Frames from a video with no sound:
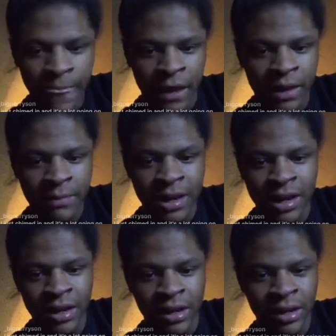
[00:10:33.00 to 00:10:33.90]
I'm
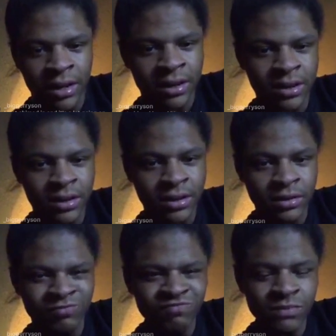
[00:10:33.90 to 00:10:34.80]
out of here.
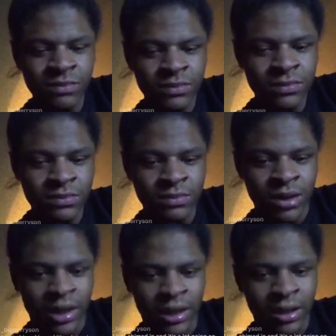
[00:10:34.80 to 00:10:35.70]
I'm
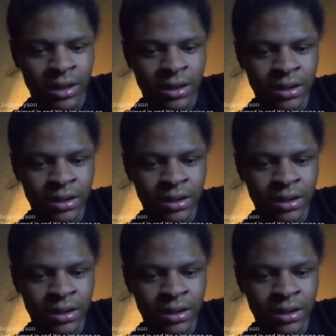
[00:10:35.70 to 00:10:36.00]
out of here.